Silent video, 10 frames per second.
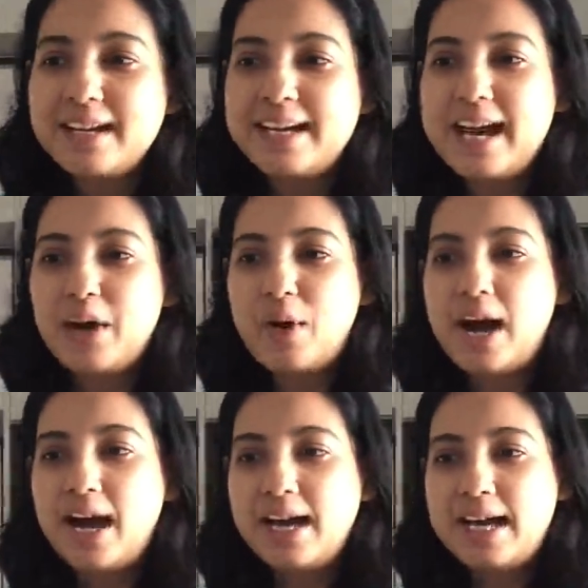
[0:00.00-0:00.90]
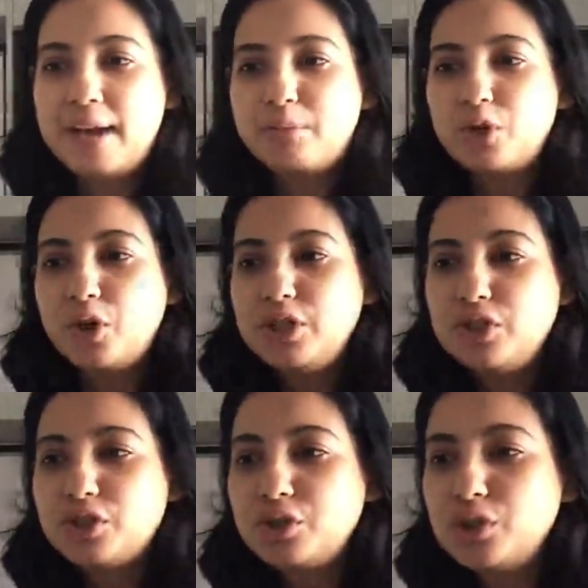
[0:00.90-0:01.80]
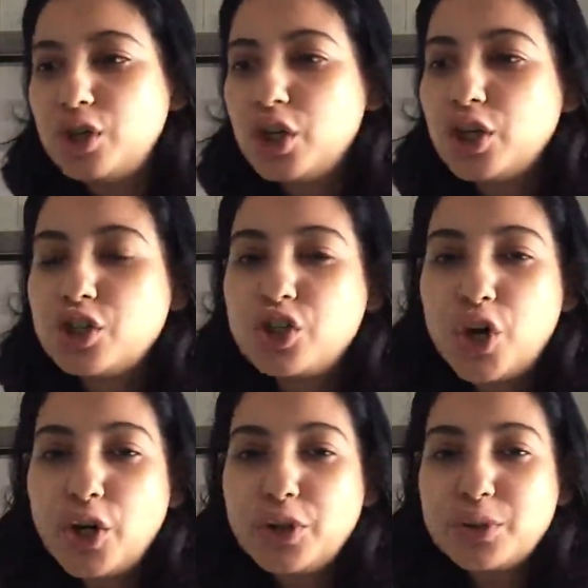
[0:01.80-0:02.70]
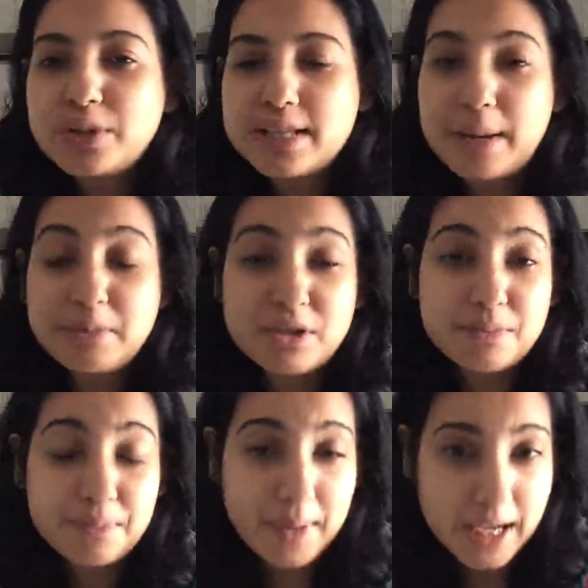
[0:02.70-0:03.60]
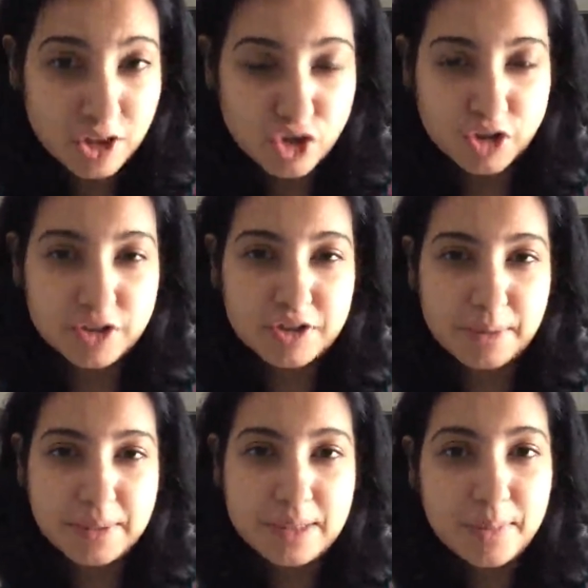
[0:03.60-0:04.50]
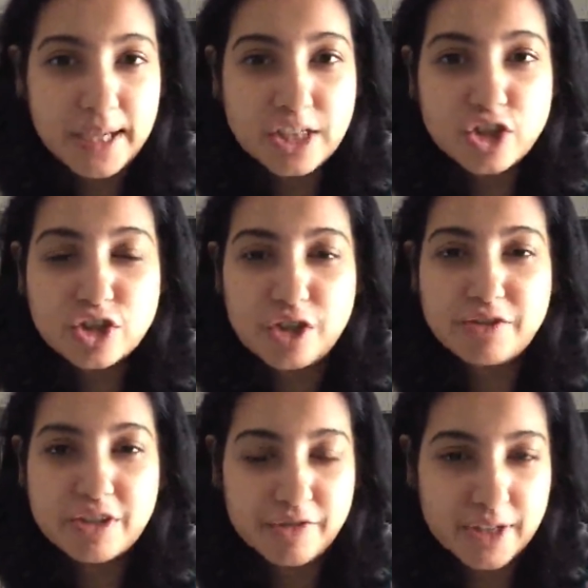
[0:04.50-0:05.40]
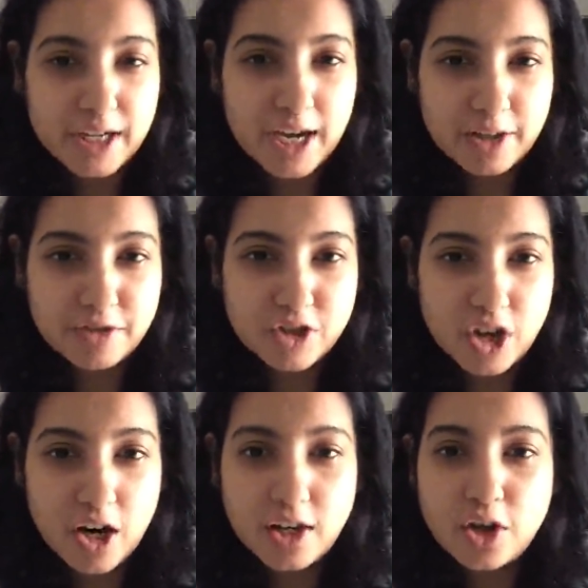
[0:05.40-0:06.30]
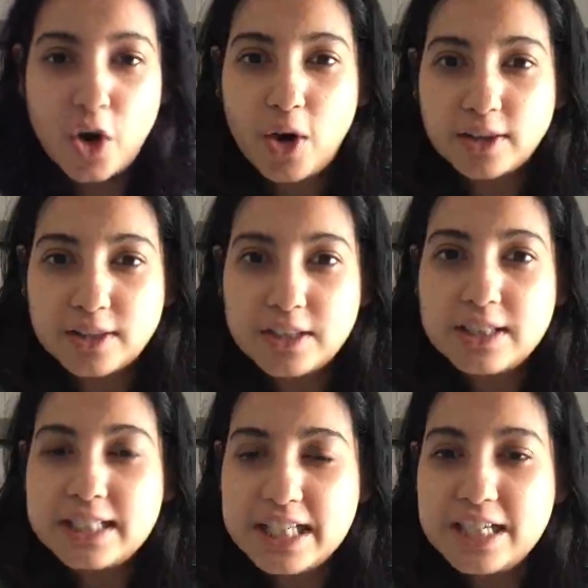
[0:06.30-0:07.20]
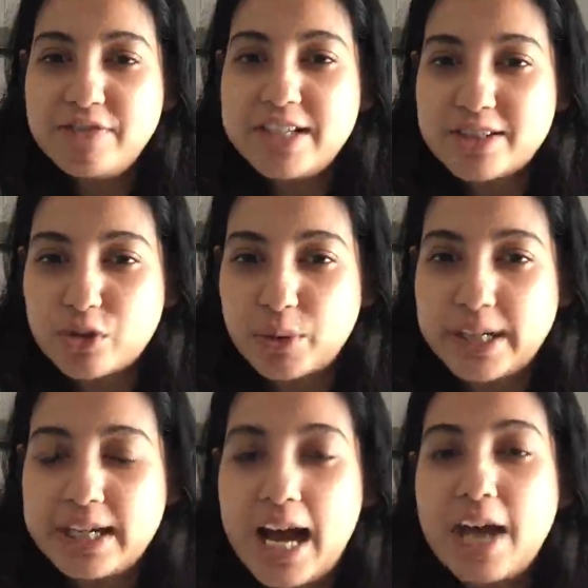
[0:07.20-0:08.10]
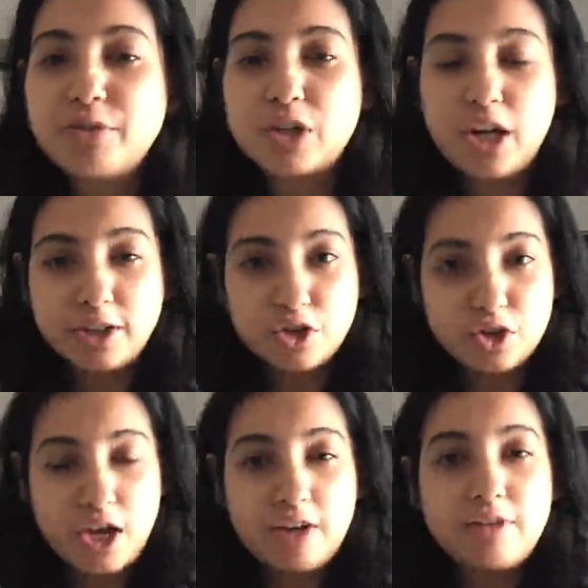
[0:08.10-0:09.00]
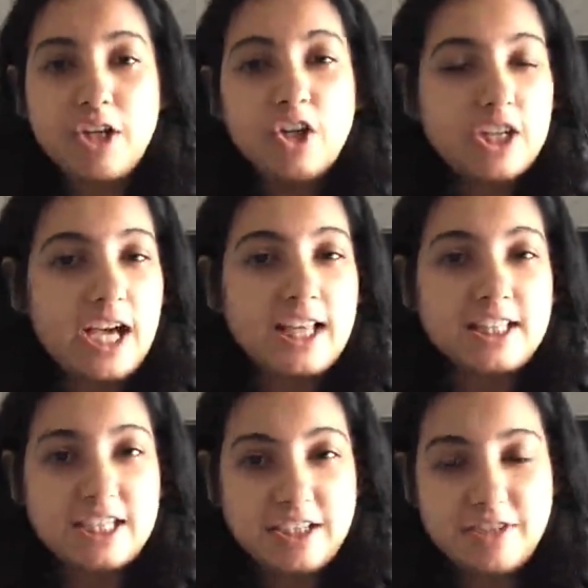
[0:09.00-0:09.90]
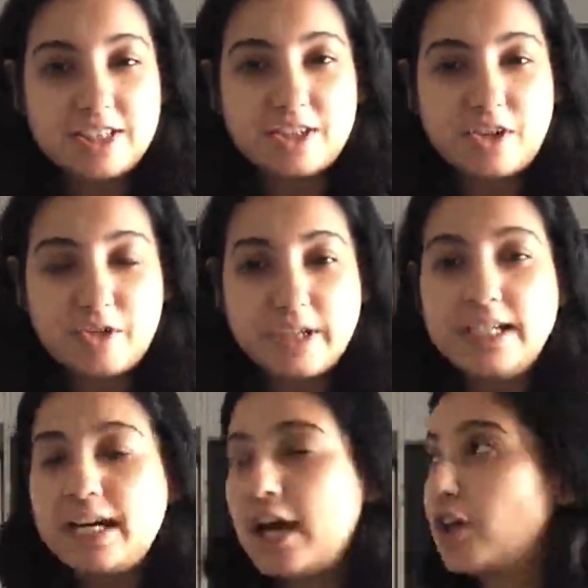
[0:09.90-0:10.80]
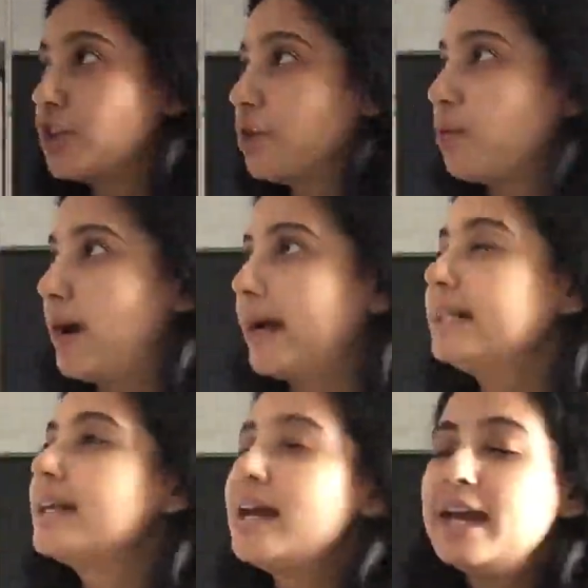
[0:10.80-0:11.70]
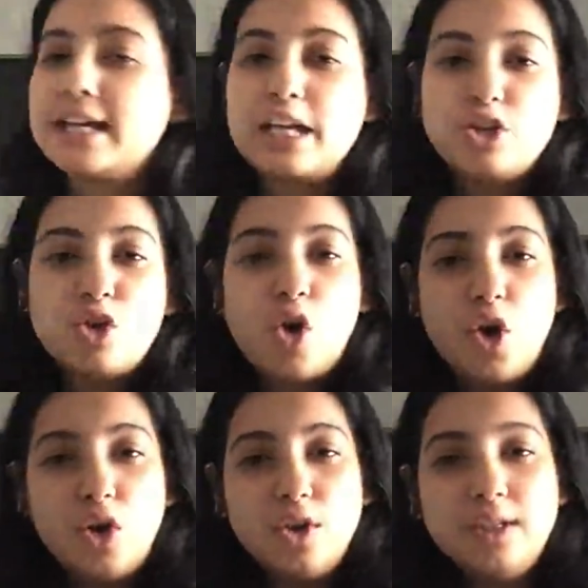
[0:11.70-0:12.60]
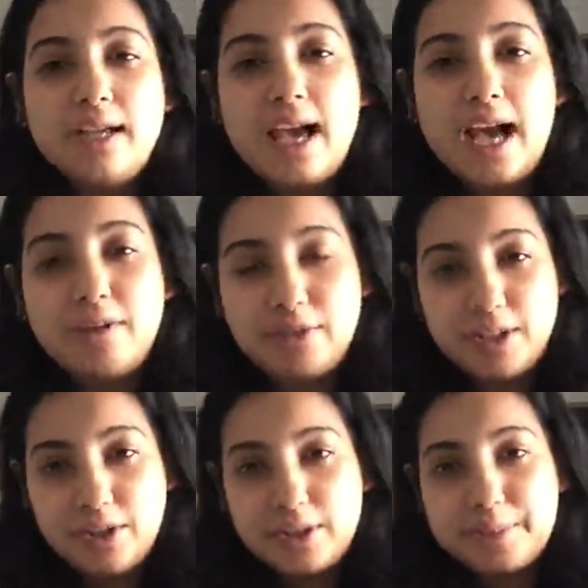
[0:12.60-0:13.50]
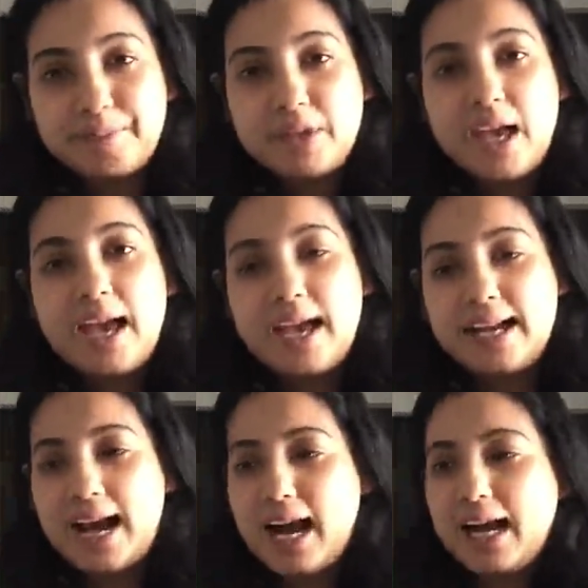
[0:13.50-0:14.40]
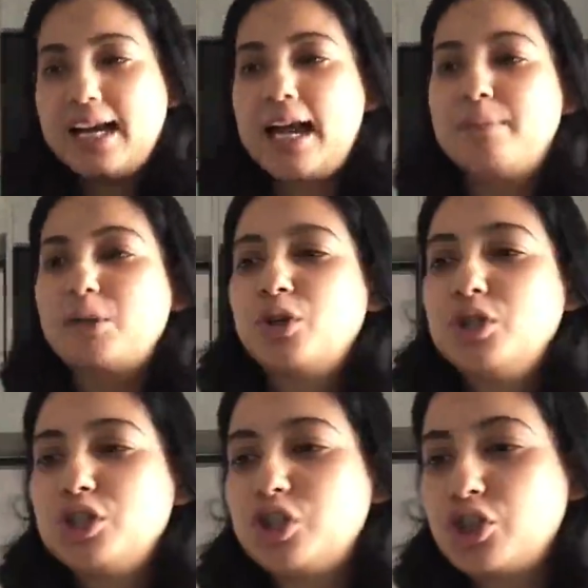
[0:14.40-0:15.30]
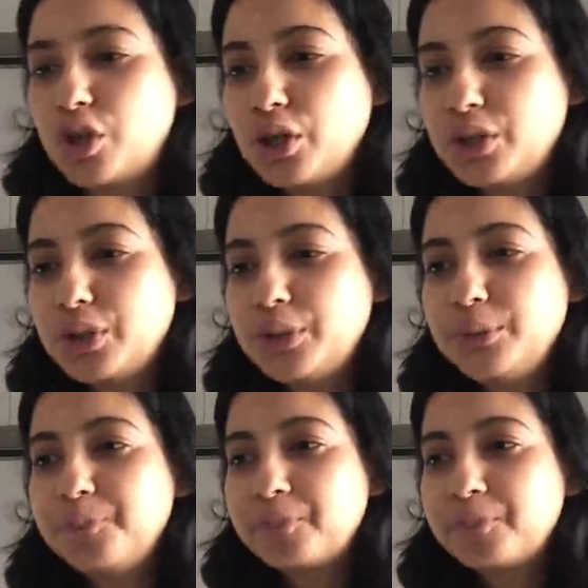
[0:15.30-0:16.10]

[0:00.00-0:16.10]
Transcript: Now, I am going to show you some pictures, some images of different kind of chart on the TV screen. I would like you to have a look at the TV screen on your right. Can you all have a look? And I am going to show you